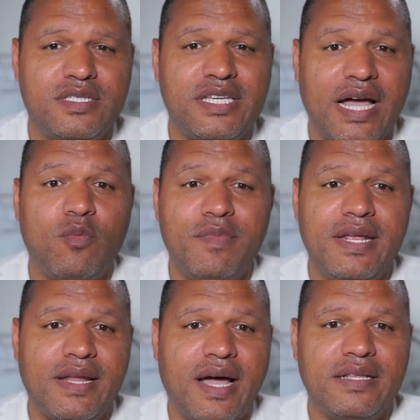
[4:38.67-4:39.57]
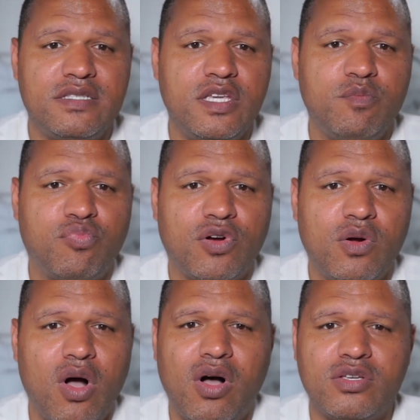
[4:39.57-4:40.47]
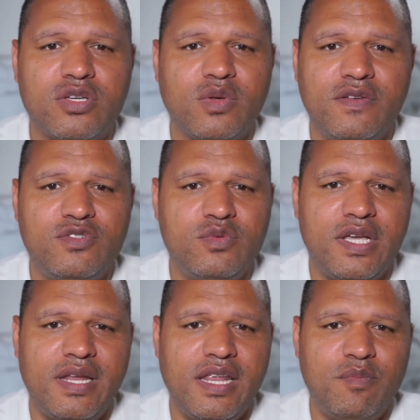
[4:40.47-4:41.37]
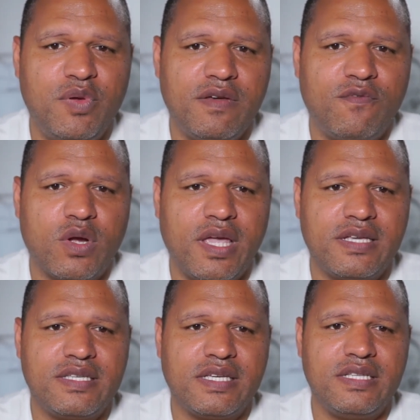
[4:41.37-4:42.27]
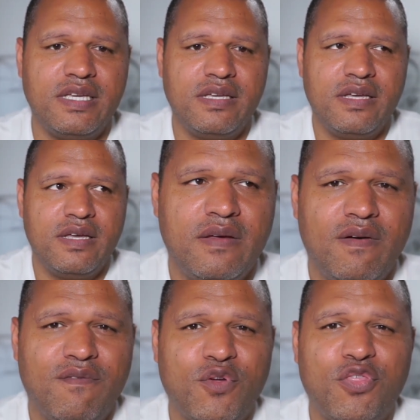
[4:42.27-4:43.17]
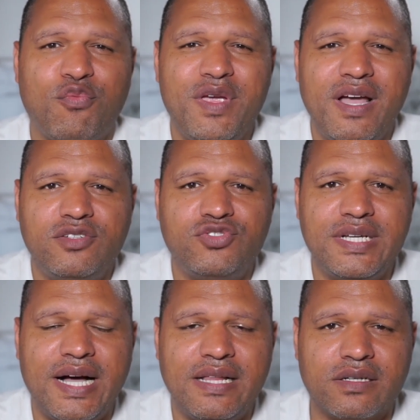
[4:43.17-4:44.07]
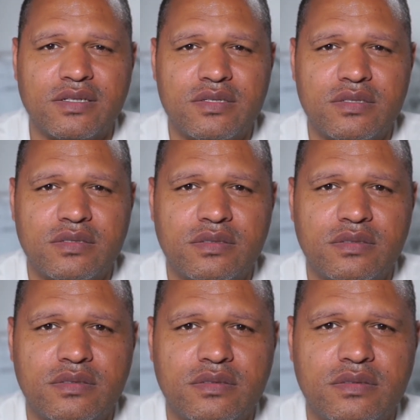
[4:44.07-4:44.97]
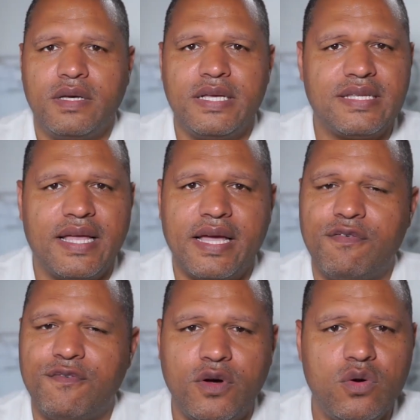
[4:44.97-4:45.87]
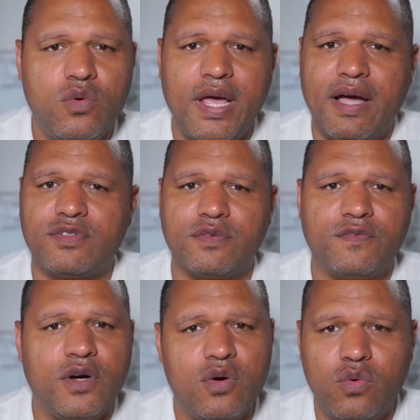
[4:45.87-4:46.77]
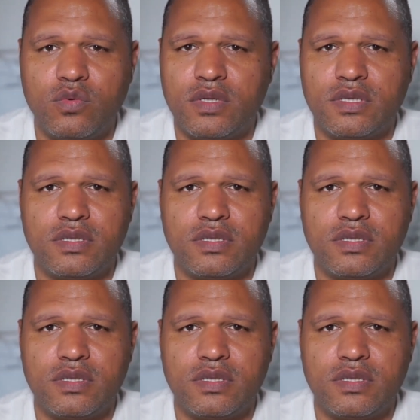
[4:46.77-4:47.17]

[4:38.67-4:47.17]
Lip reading: The Xiaomi 9T Pro also gives you 1080p and 4K 60 for $300. It's like phone after phone.